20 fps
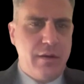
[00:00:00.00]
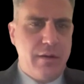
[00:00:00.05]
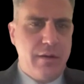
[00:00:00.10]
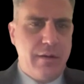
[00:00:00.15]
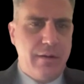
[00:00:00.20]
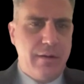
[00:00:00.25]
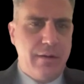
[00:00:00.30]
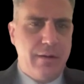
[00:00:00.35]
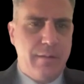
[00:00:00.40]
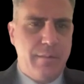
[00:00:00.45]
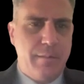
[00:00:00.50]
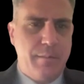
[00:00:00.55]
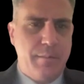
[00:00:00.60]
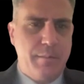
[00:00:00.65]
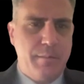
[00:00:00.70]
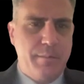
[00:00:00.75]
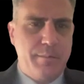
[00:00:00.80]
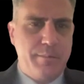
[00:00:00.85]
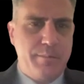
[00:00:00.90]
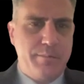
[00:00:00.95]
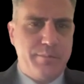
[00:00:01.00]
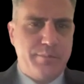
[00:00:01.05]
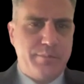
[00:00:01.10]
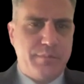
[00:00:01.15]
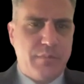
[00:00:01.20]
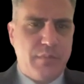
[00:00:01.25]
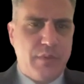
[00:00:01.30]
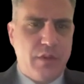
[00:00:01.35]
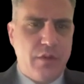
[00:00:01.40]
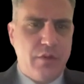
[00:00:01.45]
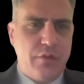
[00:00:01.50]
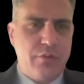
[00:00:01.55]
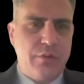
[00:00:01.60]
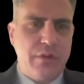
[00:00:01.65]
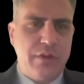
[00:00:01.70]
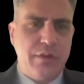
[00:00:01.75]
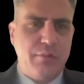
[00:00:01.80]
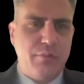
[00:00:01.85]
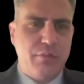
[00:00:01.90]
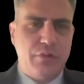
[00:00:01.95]
Um,
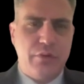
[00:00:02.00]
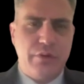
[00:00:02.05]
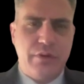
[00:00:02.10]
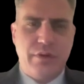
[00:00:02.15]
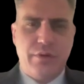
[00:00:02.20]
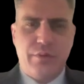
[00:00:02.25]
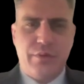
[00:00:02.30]
Employee